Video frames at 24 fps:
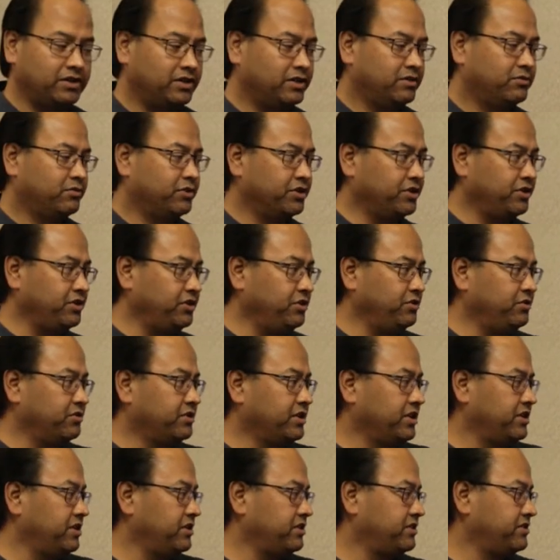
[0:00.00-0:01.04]
where you
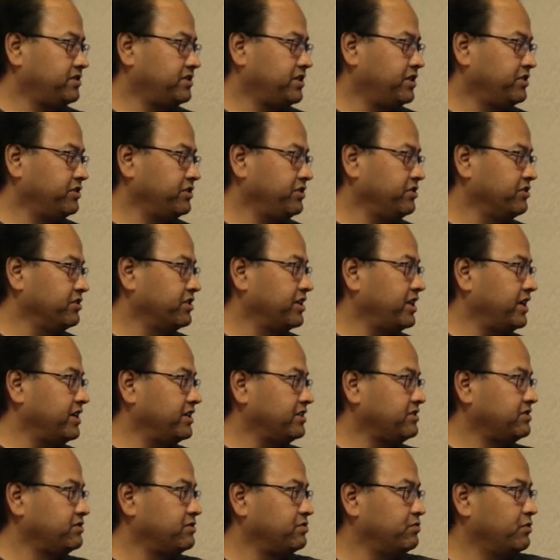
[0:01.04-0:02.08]
can tell your
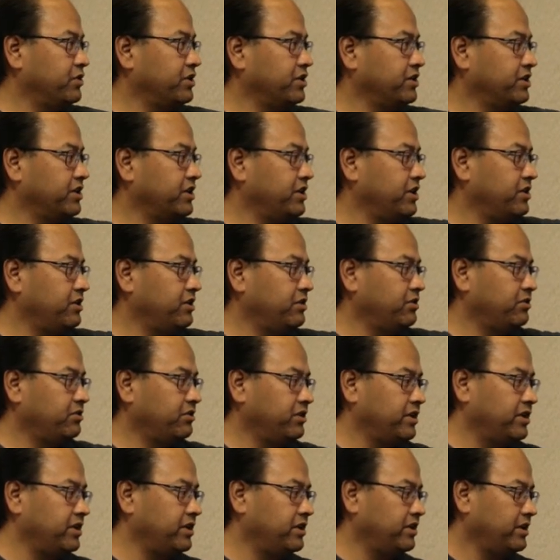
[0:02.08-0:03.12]
guest where to go
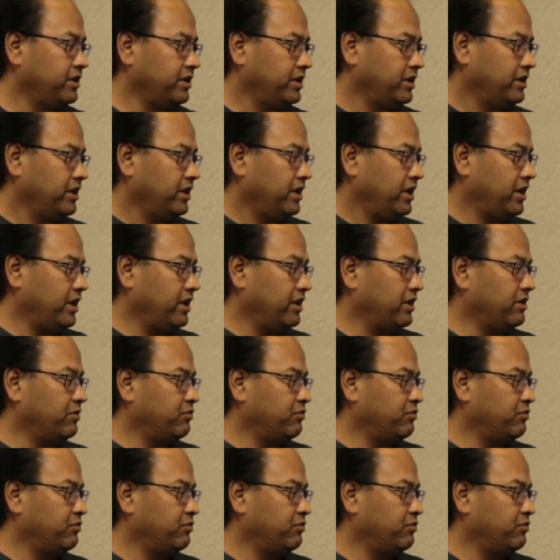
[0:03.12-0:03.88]
and and